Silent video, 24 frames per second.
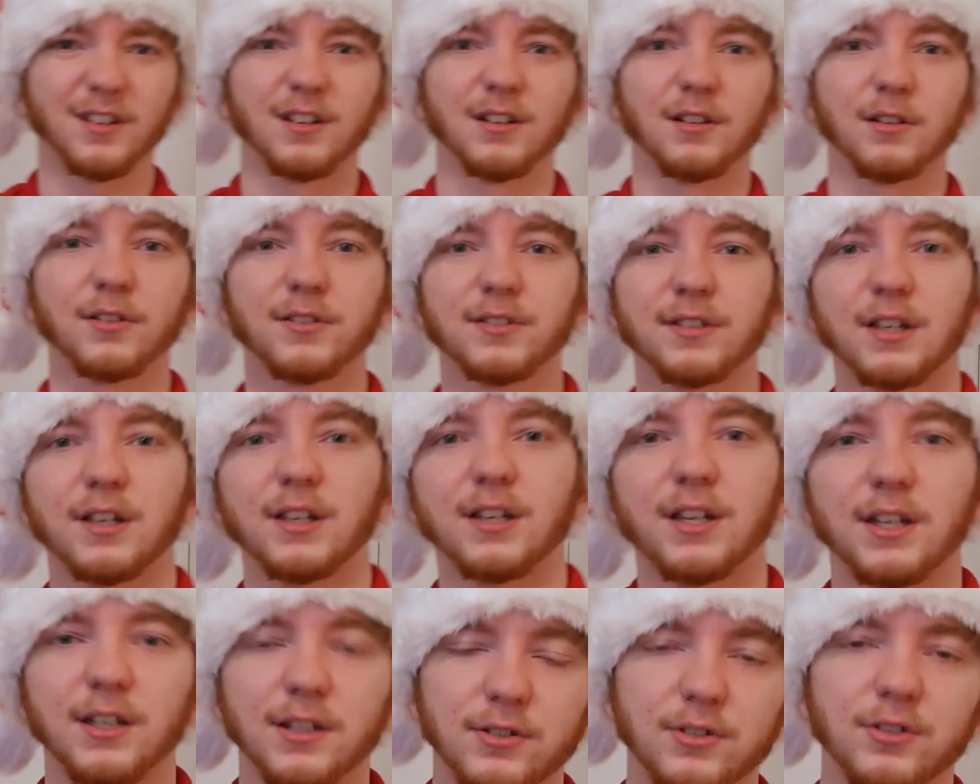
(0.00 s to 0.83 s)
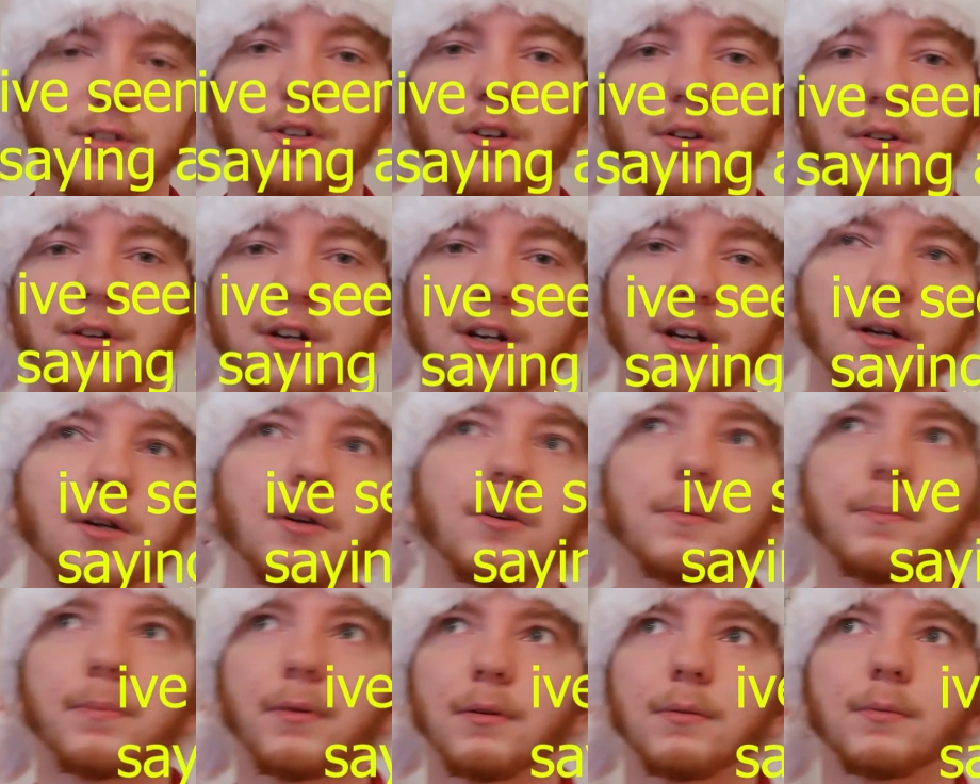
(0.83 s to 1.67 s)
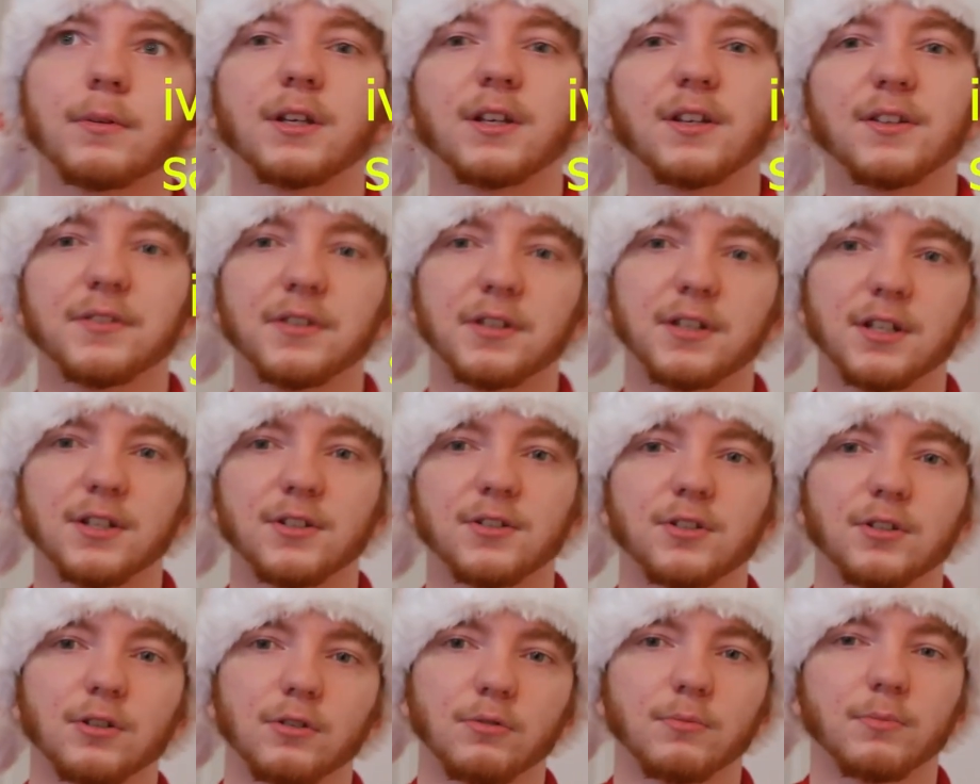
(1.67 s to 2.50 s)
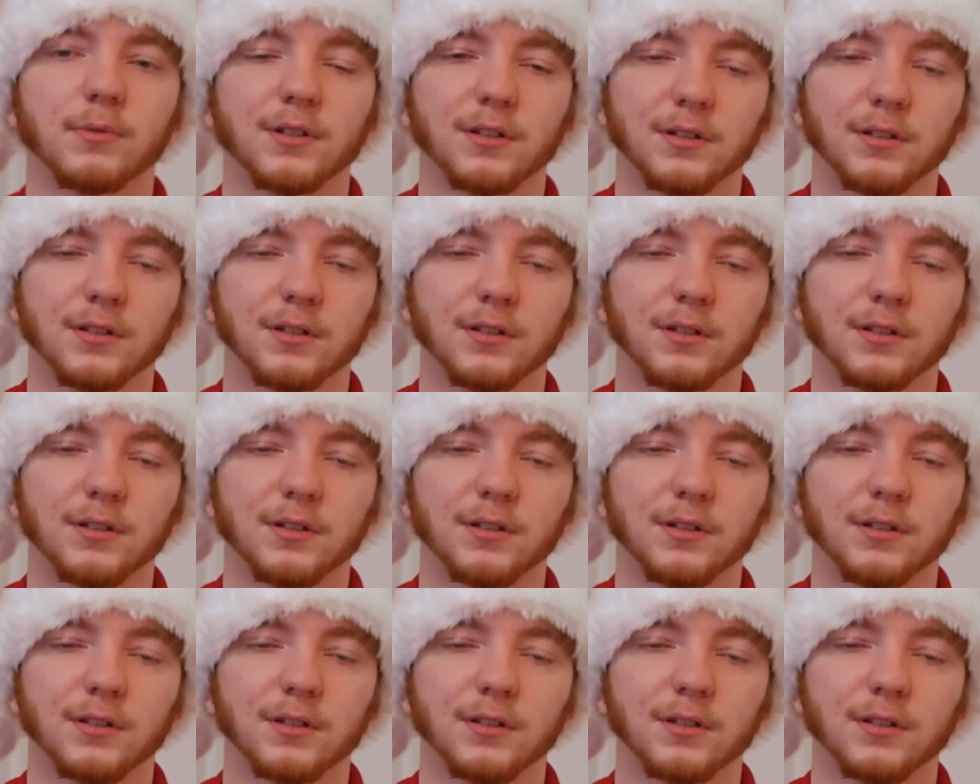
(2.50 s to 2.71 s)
It looks like a kid's show, and I know it probably is a kid's show, but